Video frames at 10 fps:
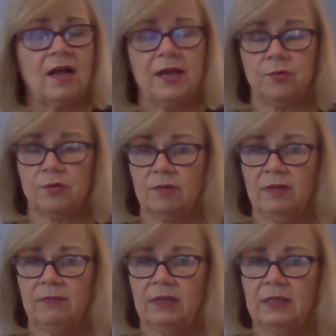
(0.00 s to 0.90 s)
higher
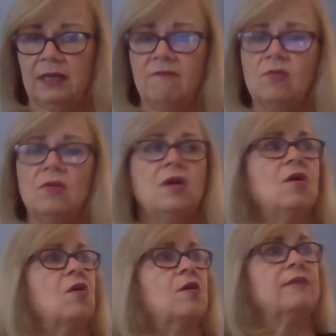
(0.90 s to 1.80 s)
commitment level,
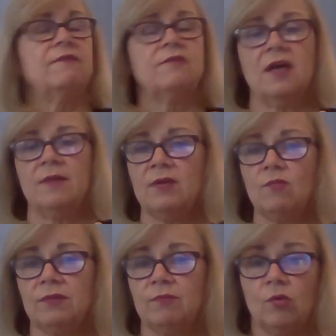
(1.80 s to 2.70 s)
or they've come in
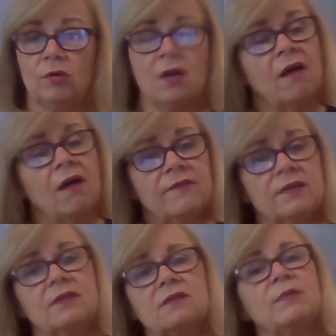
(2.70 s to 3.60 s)
with more
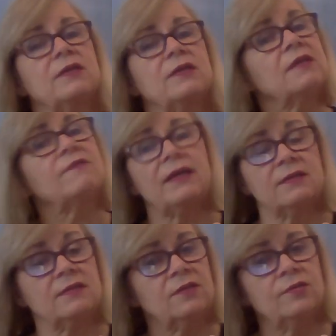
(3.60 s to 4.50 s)
confidence because they've had a
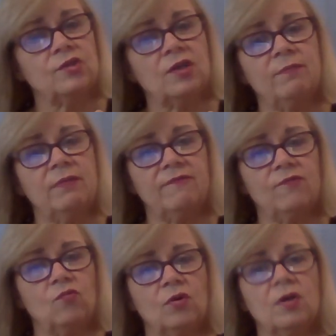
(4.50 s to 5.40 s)
sales job
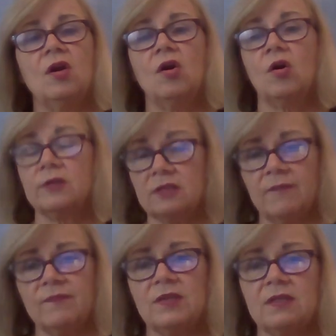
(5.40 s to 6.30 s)
before, or
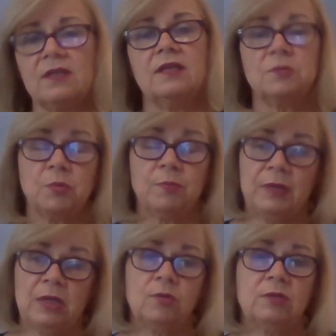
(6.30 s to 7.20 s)
something that has
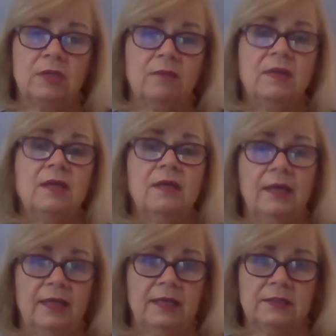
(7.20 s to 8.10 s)
prepared them
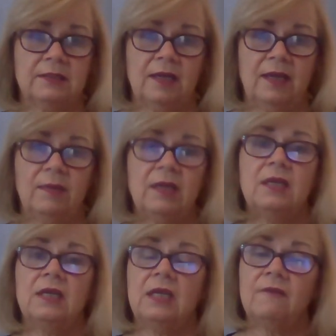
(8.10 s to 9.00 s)
ahead of time.
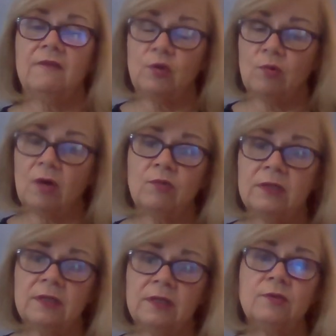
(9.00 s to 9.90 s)
If you are one
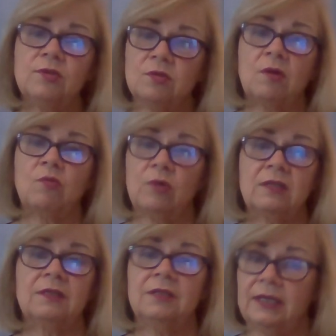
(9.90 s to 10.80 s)
of those, you are one of
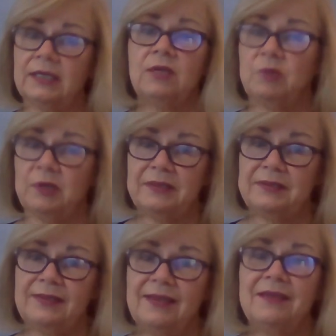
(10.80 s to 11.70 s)
the lucky
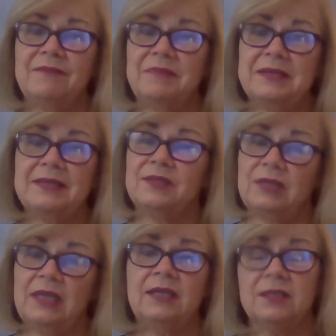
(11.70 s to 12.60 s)
ones, because
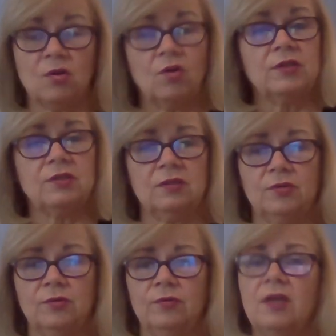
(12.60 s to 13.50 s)
it is hard to
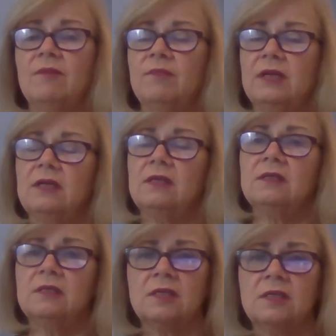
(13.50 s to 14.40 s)
learn, but it
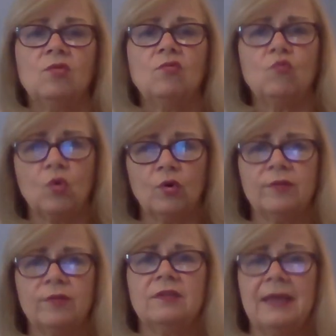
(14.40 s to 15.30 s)
is so
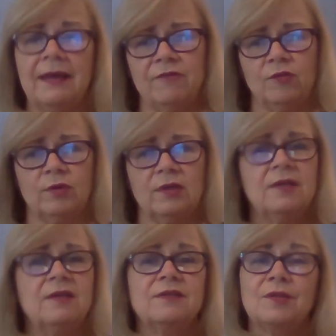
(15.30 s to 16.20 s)
worth the effort.
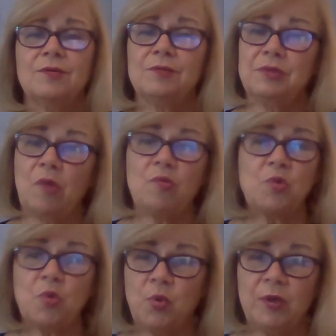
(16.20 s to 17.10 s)
So don't
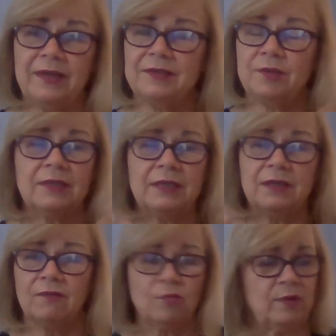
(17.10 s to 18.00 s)
quit. Don't get
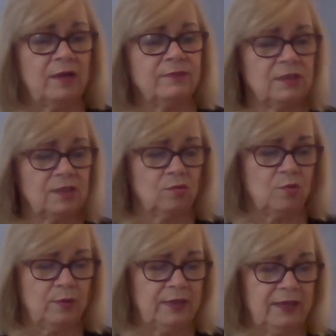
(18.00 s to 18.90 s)
overwhelmed and don't
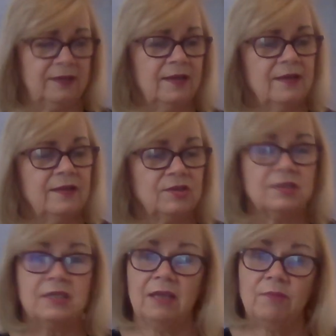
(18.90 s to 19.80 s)
quit.
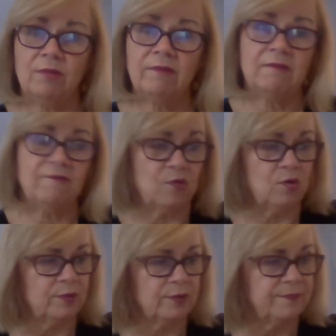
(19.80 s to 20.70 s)
Just keep moving
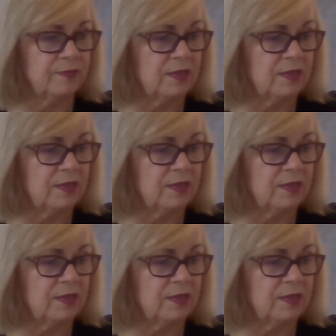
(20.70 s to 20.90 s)
forward.